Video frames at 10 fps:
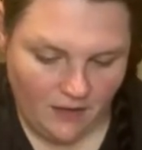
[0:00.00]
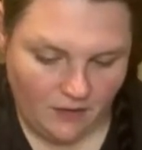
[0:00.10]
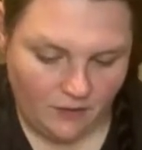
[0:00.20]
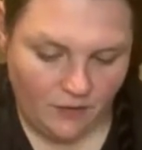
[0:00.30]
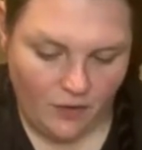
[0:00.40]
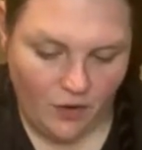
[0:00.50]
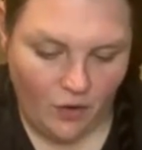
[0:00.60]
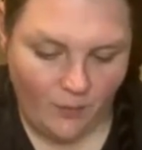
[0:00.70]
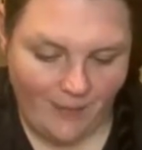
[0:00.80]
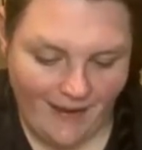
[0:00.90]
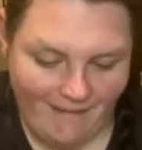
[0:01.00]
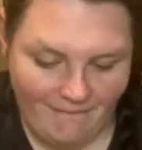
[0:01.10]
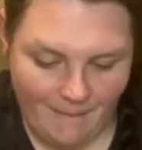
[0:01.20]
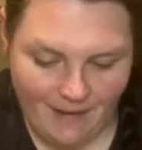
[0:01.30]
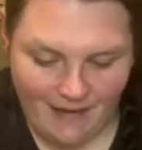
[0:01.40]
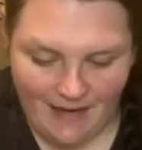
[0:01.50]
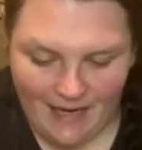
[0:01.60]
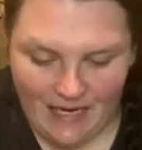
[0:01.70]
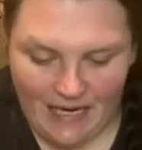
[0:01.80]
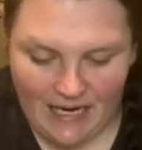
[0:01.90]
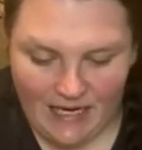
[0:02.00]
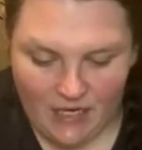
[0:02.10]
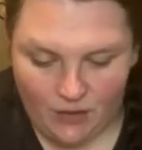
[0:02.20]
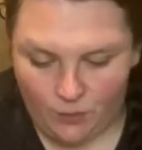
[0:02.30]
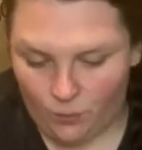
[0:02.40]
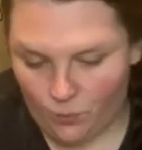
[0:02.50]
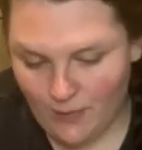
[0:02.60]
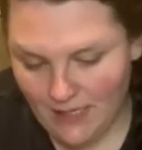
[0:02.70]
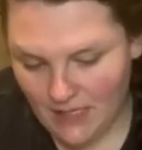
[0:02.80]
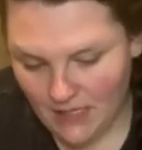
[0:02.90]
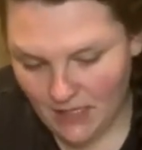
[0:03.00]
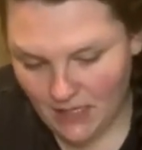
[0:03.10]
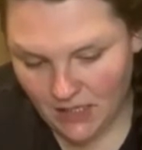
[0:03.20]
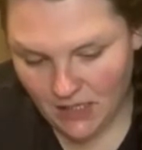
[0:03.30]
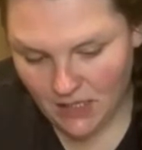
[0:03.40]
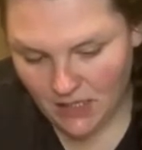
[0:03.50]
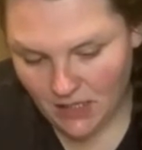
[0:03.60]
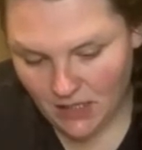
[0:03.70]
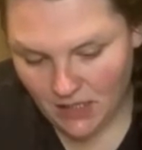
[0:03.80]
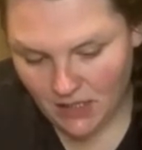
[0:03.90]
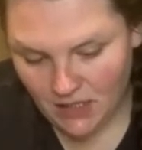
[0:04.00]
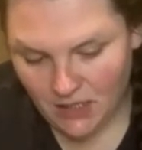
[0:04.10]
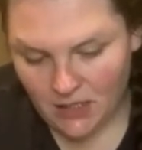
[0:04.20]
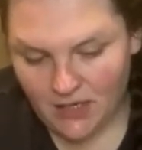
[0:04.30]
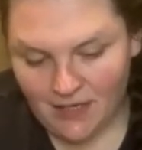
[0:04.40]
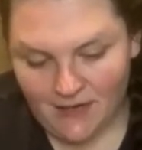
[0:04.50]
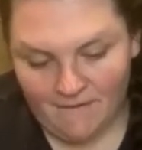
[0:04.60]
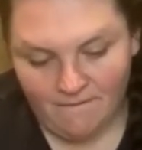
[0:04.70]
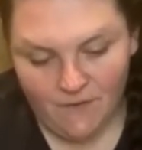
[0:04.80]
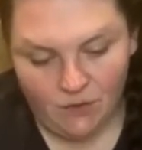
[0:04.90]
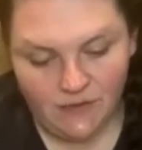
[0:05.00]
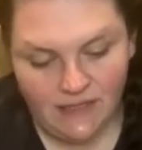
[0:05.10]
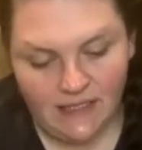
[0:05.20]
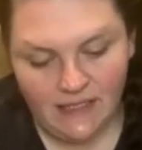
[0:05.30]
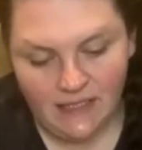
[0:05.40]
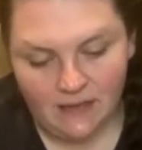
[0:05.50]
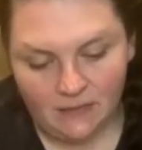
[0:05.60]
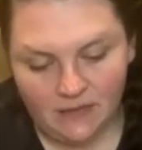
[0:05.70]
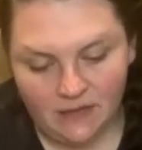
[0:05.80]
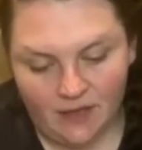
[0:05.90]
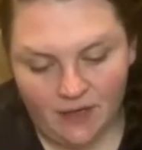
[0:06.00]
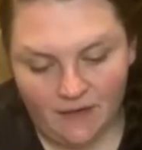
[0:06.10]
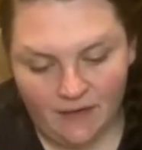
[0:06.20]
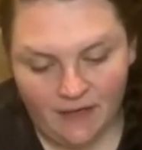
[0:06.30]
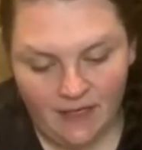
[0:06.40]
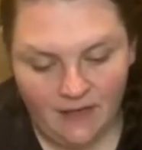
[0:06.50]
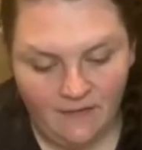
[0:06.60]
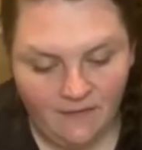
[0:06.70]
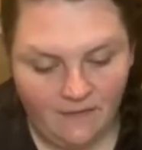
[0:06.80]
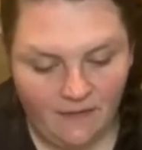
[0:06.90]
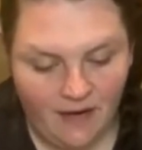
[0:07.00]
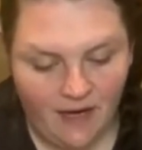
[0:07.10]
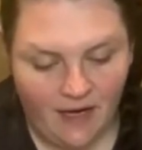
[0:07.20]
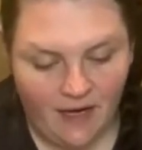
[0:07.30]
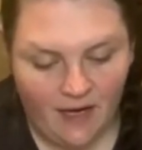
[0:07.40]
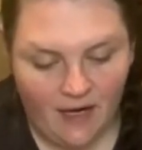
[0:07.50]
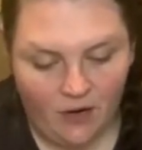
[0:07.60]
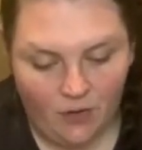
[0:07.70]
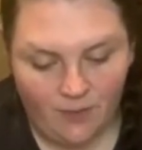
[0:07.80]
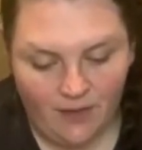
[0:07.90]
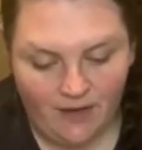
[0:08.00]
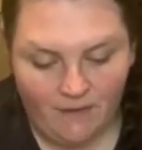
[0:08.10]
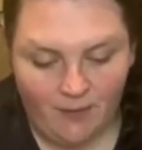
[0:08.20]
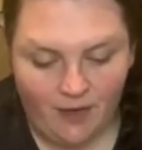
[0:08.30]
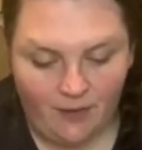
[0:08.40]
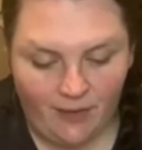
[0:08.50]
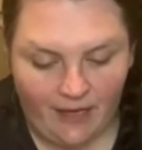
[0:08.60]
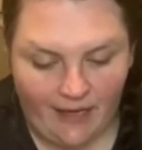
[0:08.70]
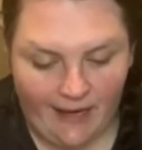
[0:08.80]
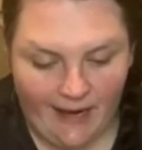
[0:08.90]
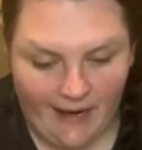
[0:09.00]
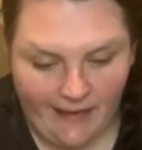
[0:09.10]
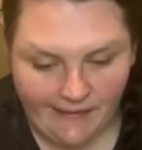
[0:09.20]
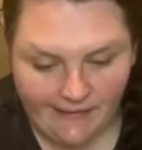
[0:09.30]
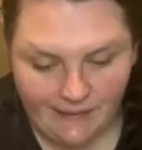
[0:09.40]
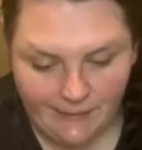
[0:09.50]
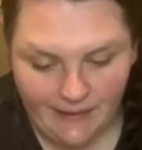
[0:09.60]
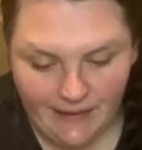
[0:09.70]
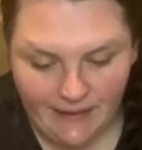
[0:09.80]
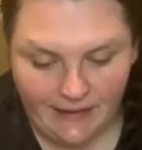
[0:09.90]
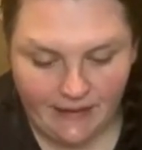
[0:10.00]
So I hope everybody had a good week. If you didn't, I'm sorry. And I hope you have a better week next week.